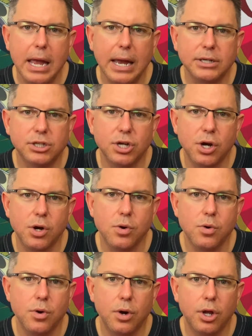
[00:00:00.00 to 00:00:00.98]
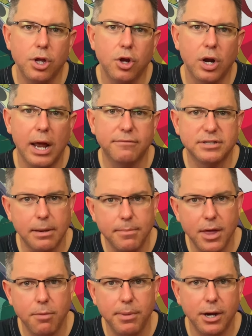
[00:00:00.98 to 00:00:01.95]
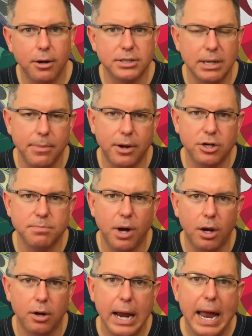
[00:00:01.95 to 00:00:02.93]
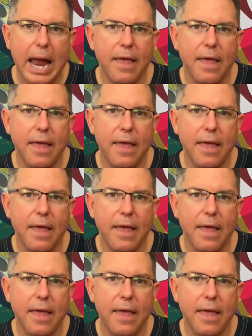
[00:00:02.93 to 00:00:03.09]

And so you're going to have some that are bigger, some that are smaller.